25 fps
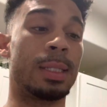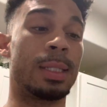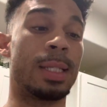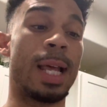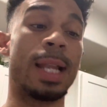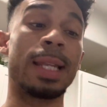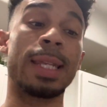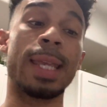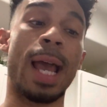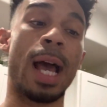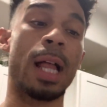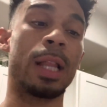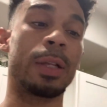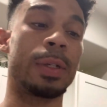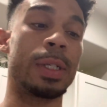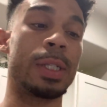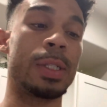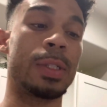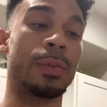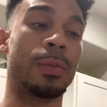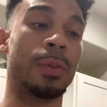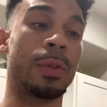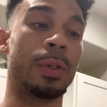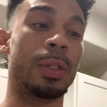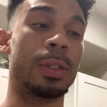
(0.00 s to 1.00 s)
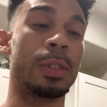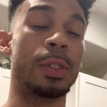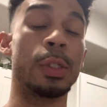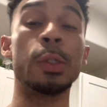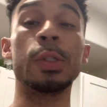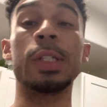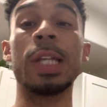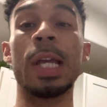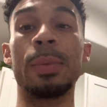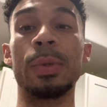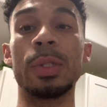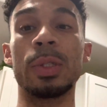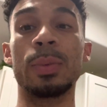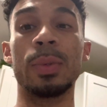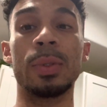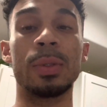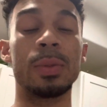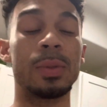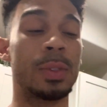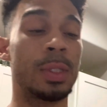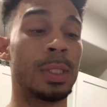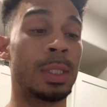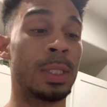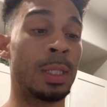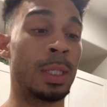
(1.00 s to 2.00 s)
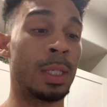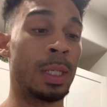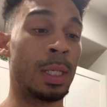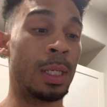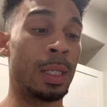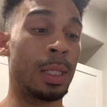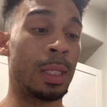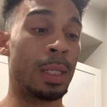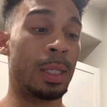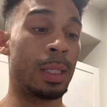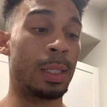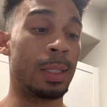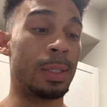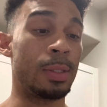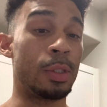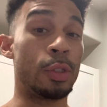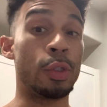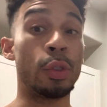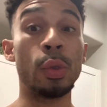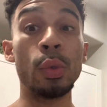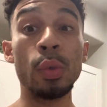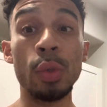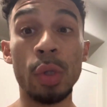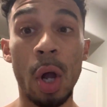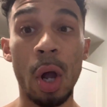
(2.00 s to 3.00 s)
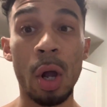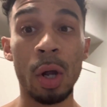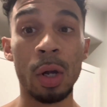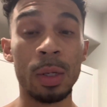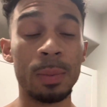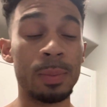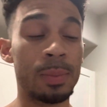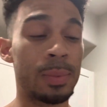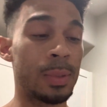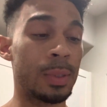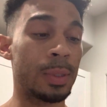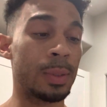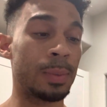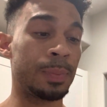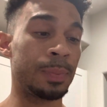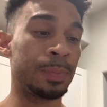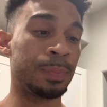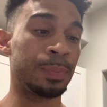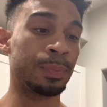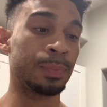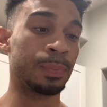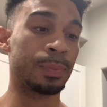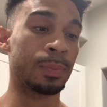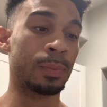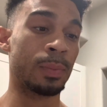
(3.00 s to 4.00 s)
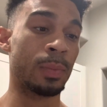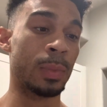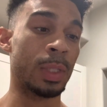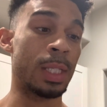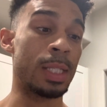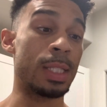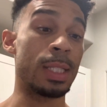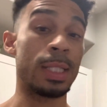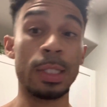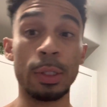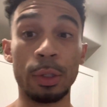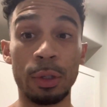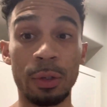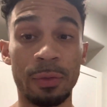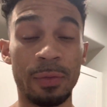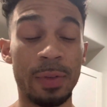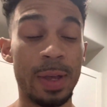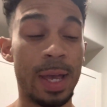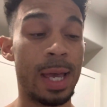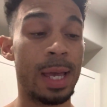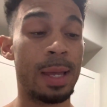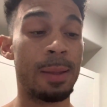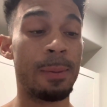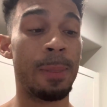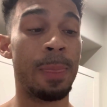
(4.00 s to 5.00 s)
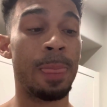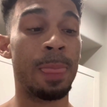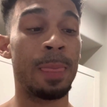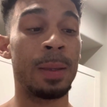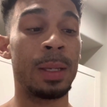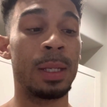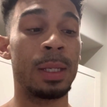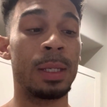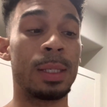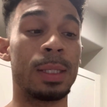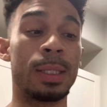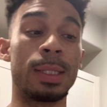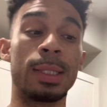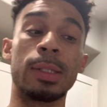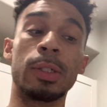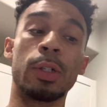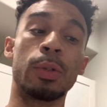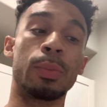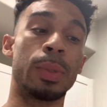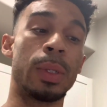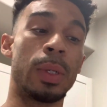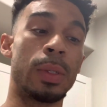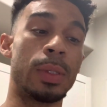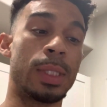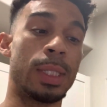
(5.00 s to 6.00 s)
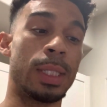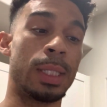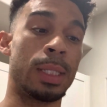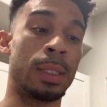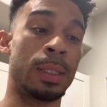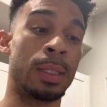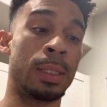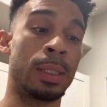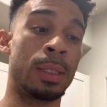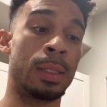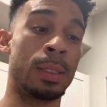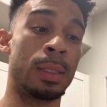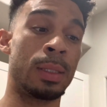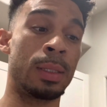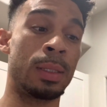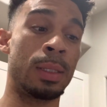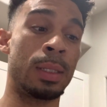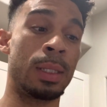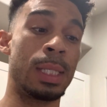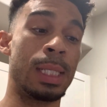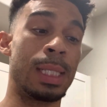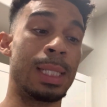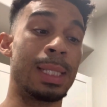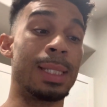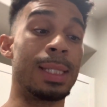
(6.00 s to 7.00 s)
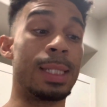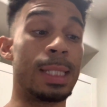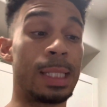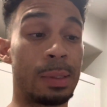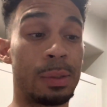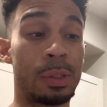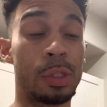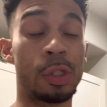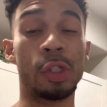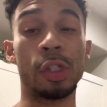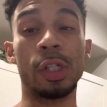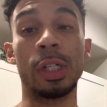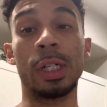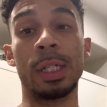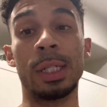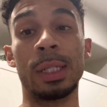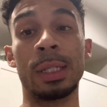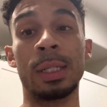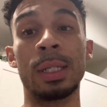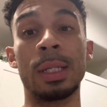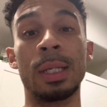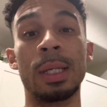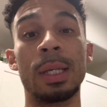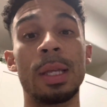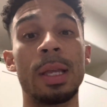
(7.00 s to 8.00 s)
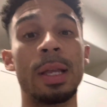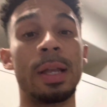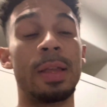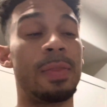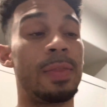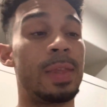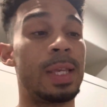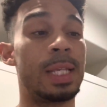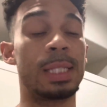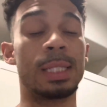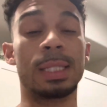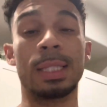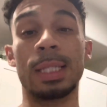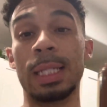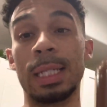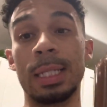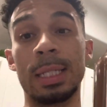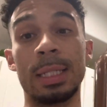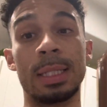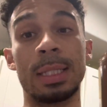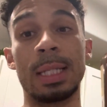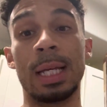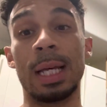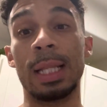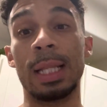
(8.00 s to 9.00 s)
10 calories for 2 tablespoons, 2 carbs, 0 fat, 0 protein, 0 sugar. This is a